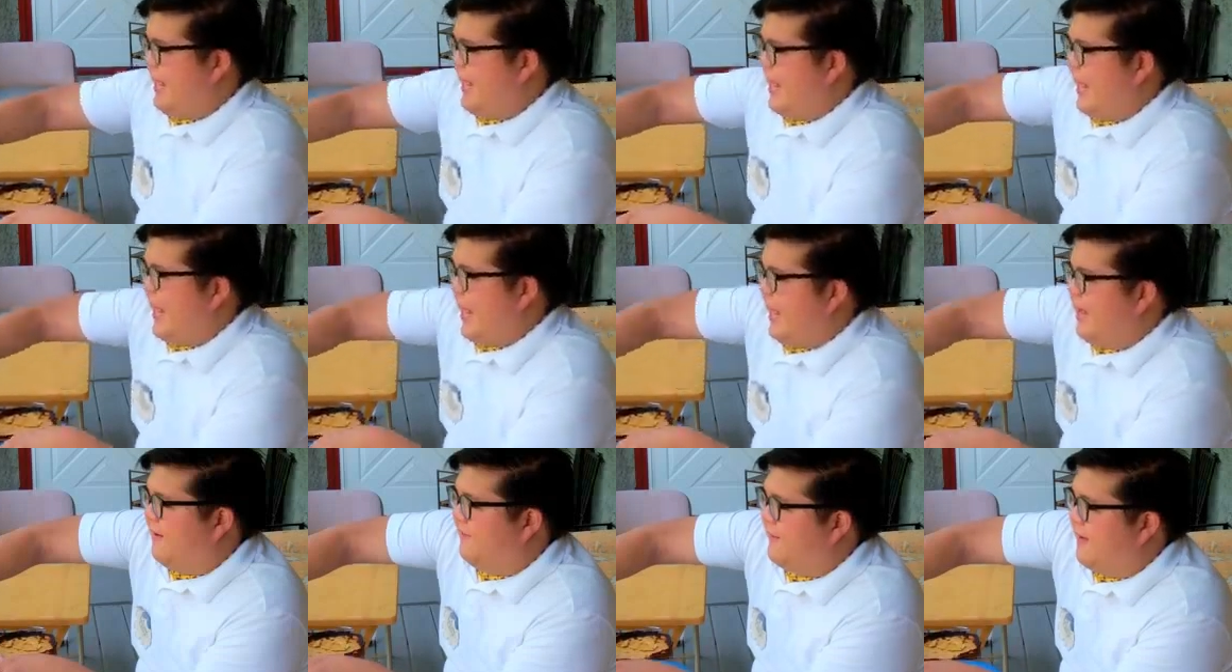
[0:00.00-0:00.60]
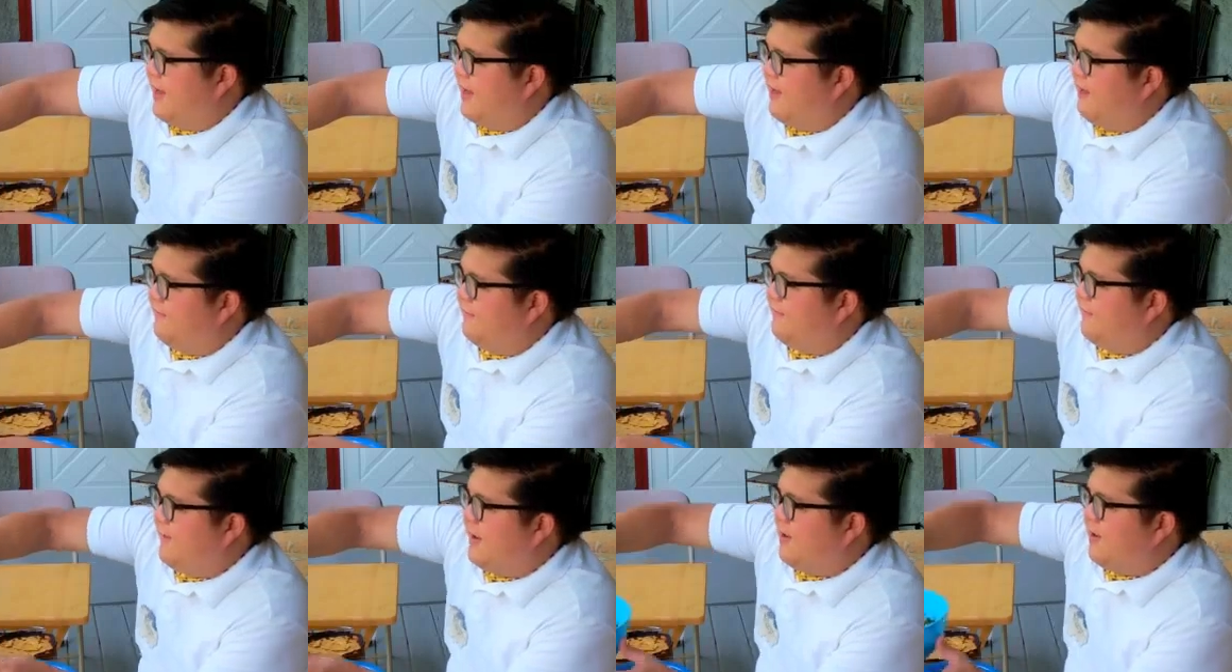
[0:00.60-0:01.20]
And I have a
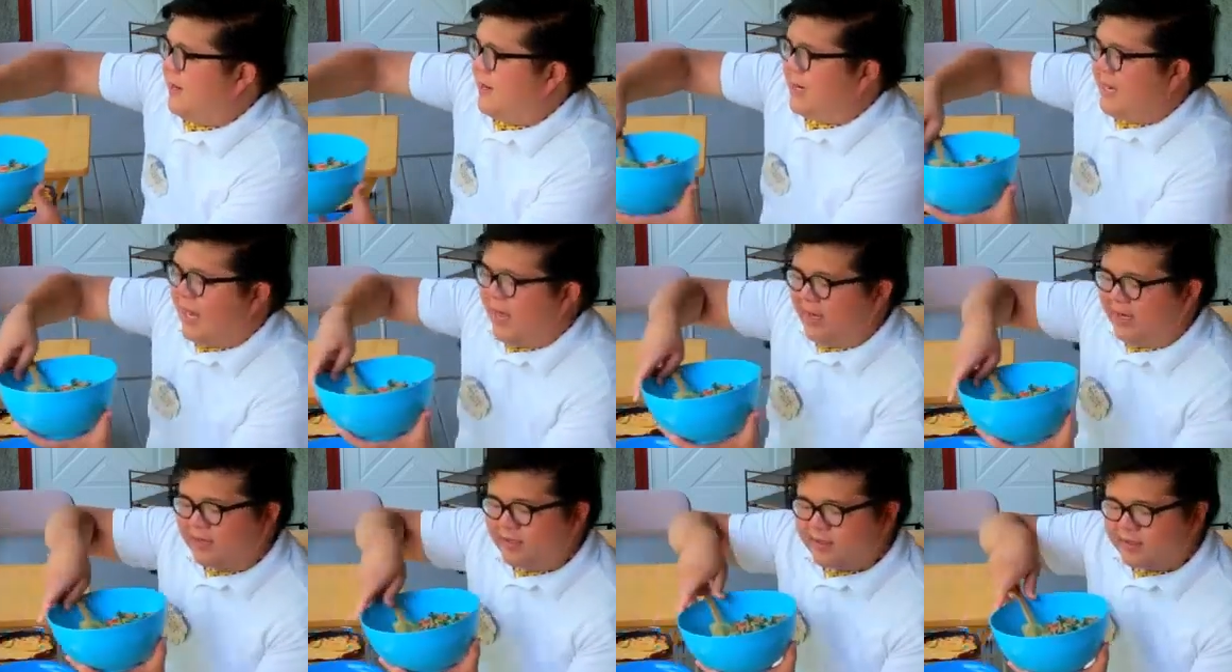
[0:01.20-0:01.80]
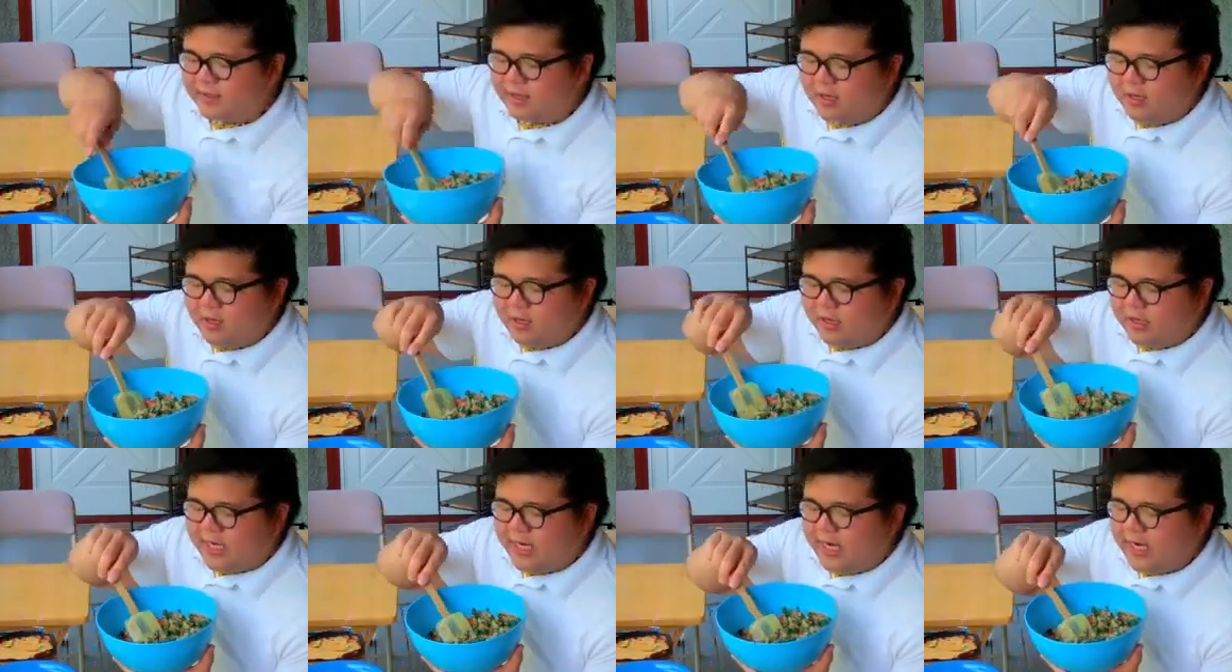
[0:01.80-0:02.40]
very nice
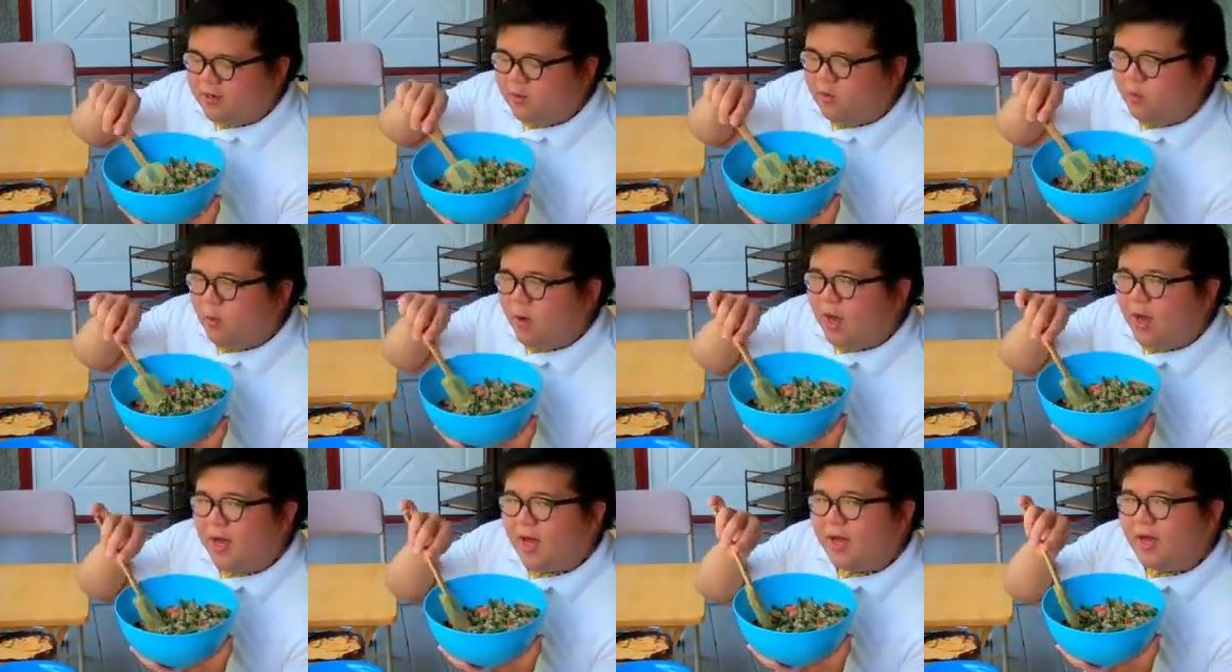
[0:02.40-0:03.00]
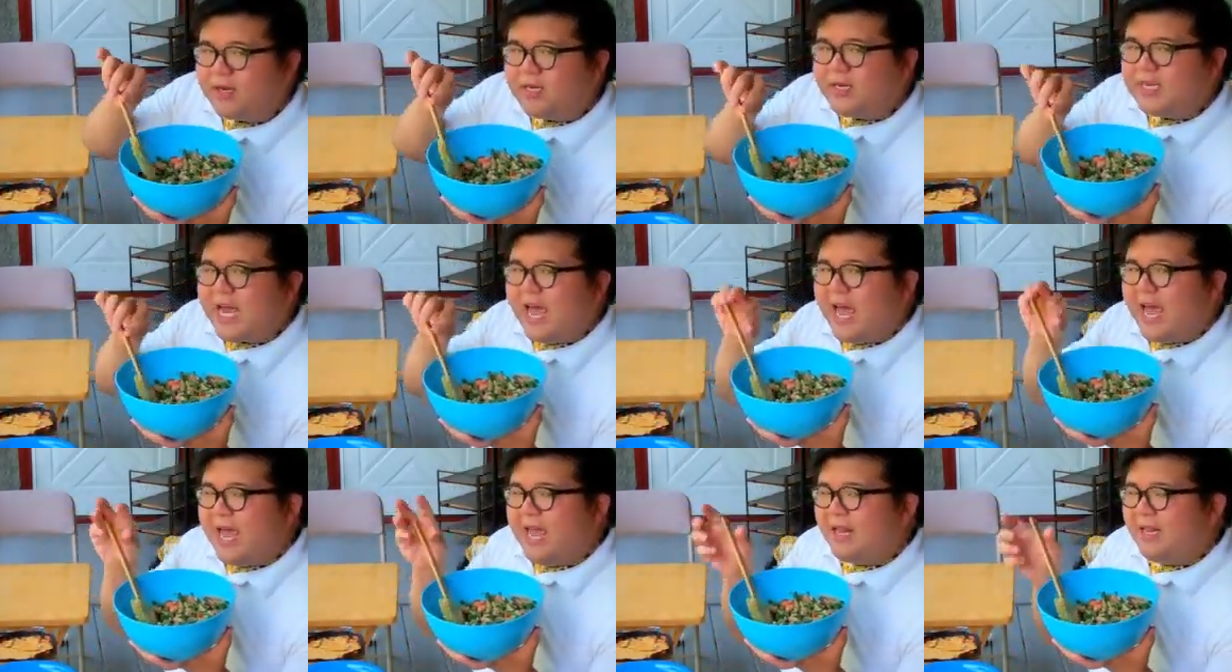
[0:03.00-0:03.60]
quinoa and
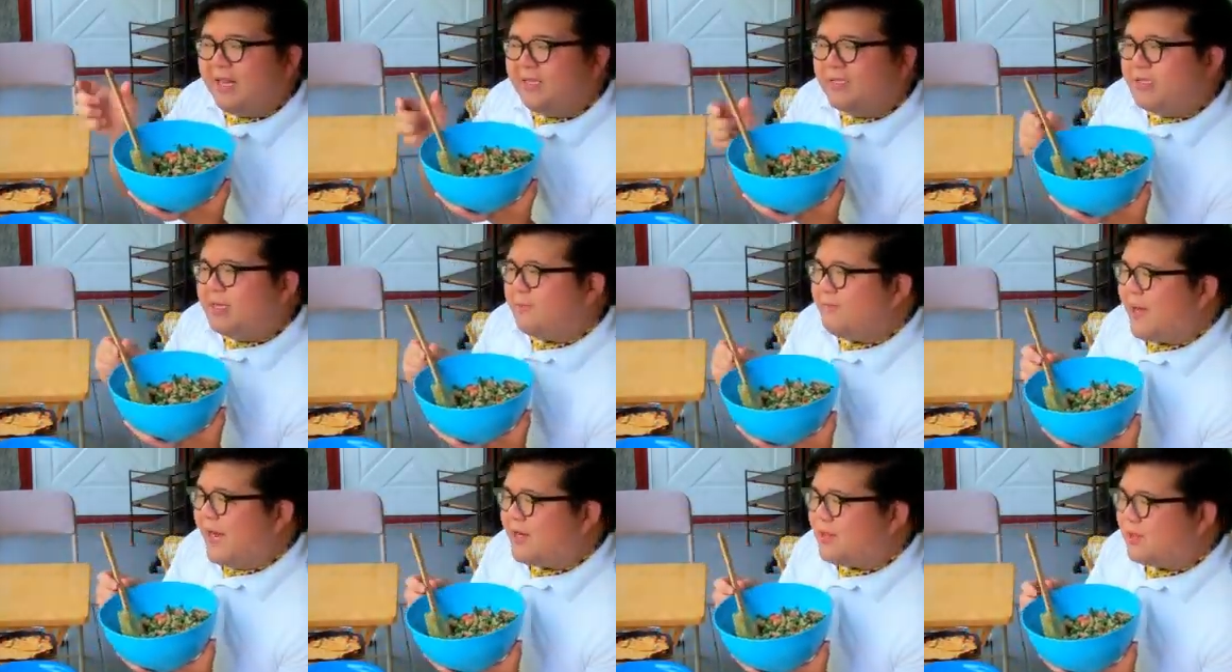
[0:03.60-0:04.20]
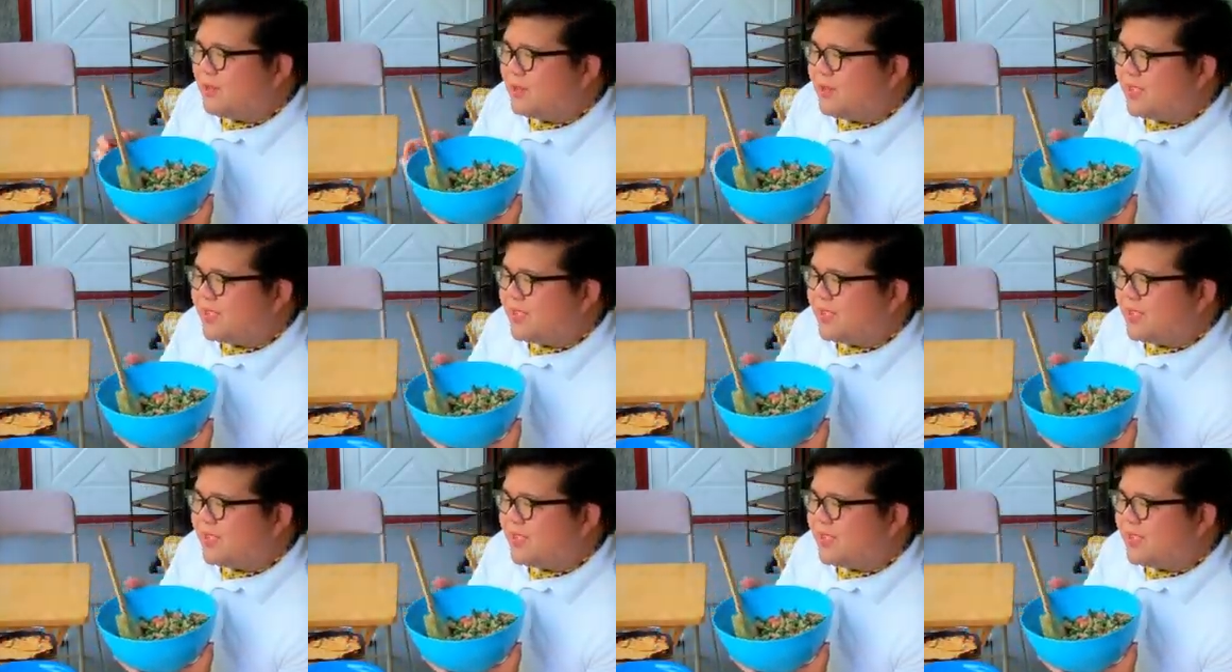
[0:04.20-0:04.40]
kale and tomato